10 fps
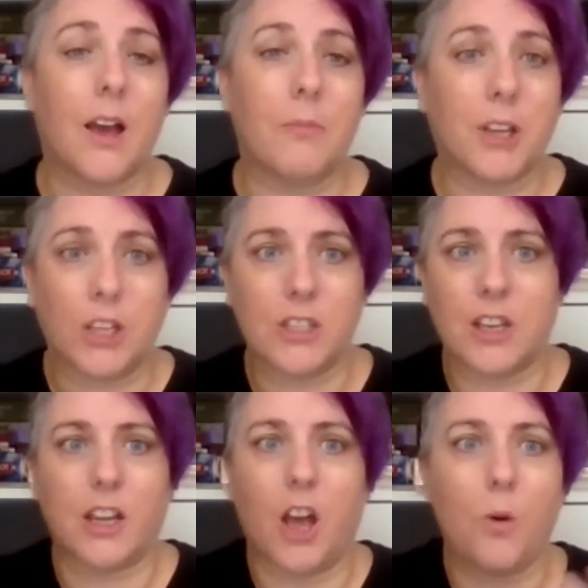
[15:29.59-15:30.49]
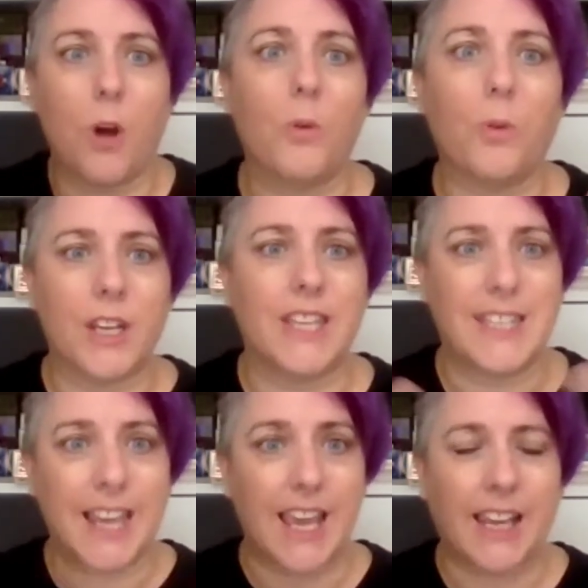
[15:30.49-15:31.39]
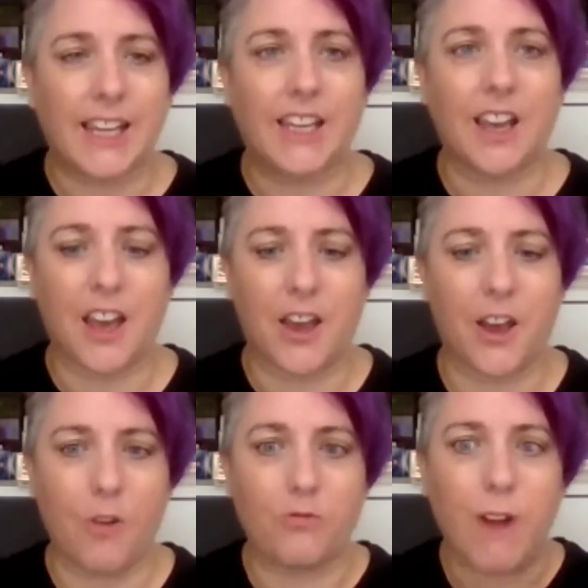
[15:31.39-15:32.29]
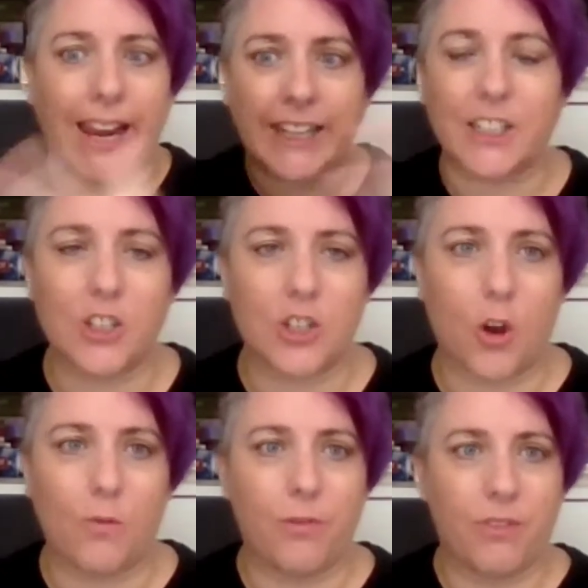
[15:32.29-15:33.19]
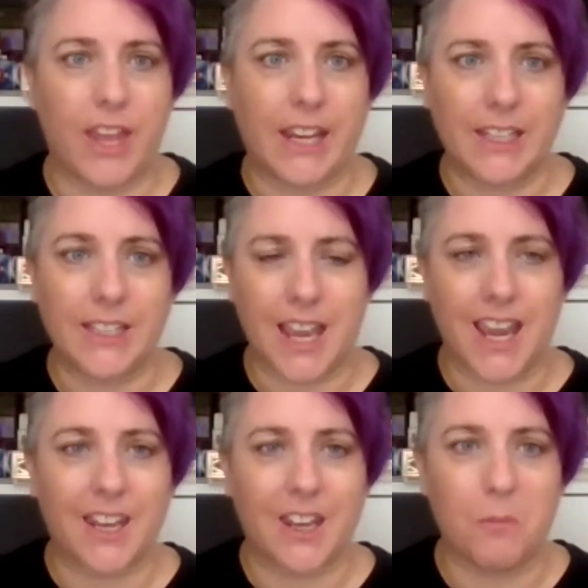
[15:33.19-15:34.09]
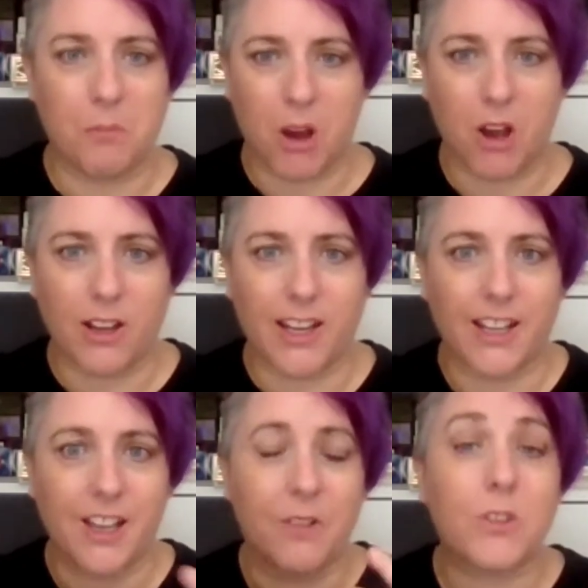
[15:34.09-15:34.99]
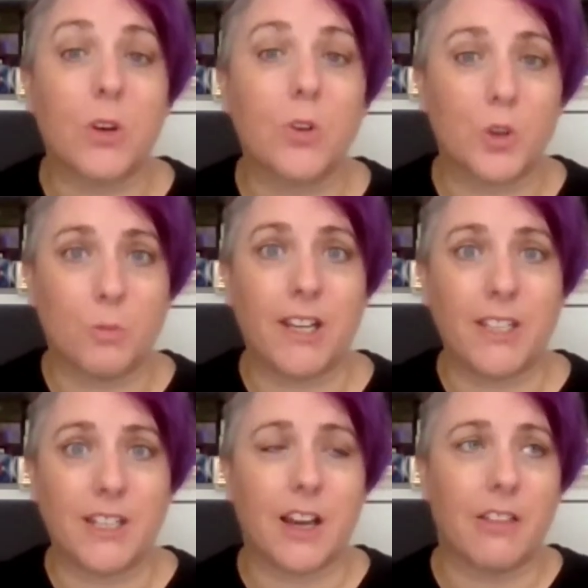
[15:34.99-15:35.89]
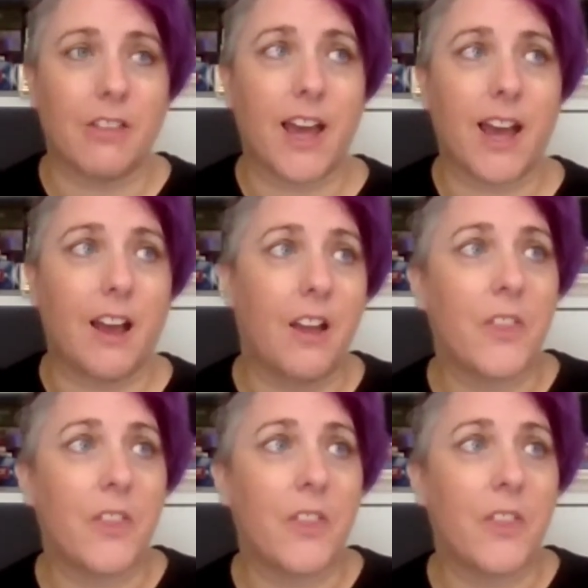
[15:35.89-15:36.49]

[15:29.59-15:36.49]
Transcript: because I want to see a range of things in my social media that